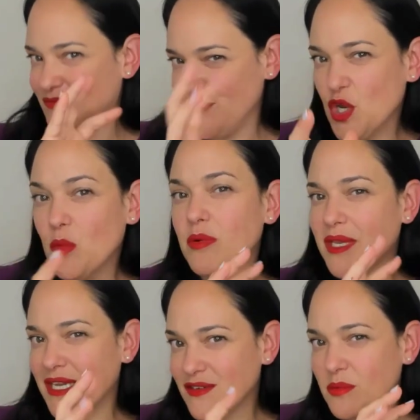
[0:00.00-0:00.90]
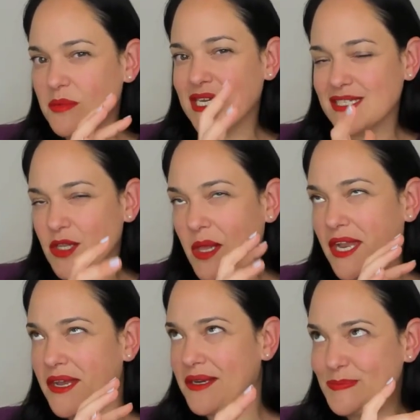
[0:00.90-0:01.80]
Dopamine gets a lot
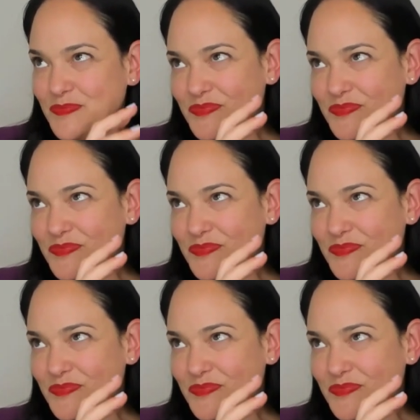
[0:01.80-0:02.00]
of